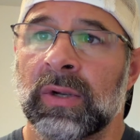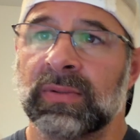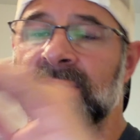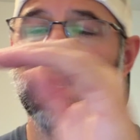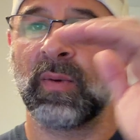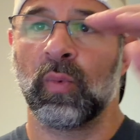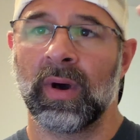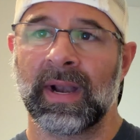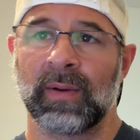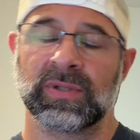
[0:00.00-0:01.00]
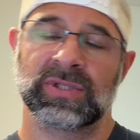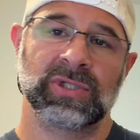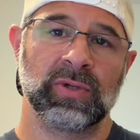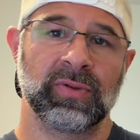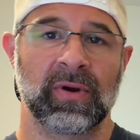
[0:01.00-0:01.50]
day one I was
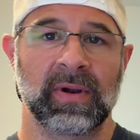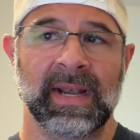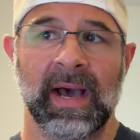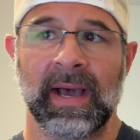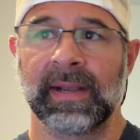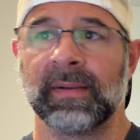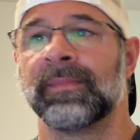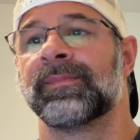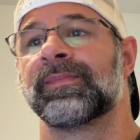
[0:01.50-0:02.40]
239,